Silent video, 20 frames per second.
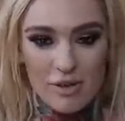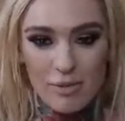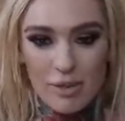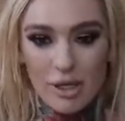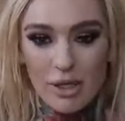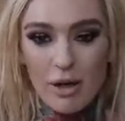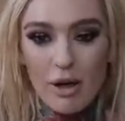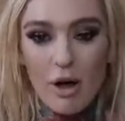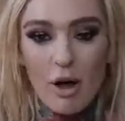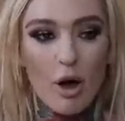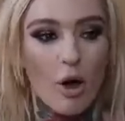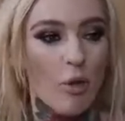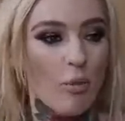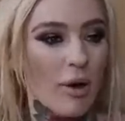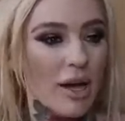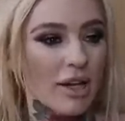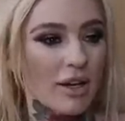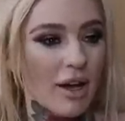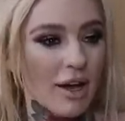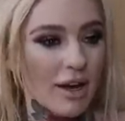I'm like, oh
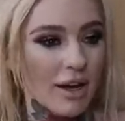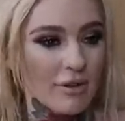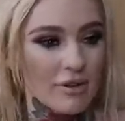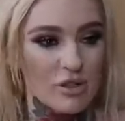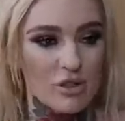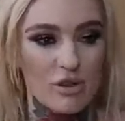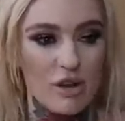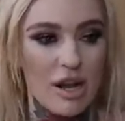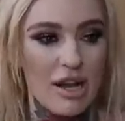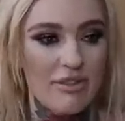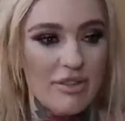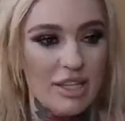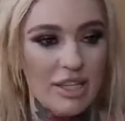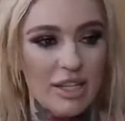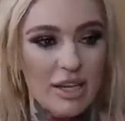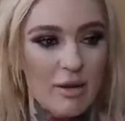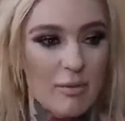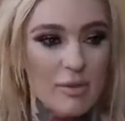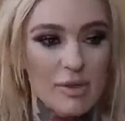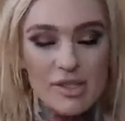my God, I was driving
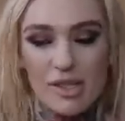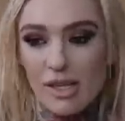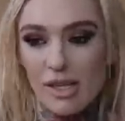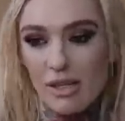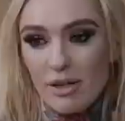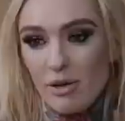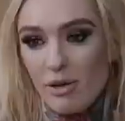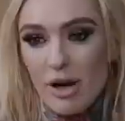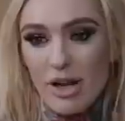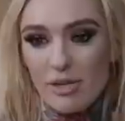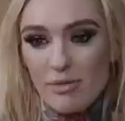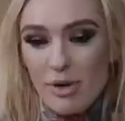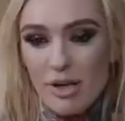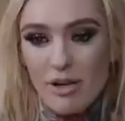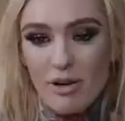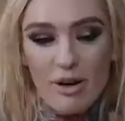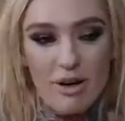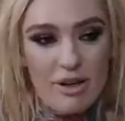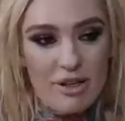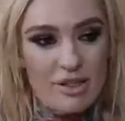and I almost like crashed my car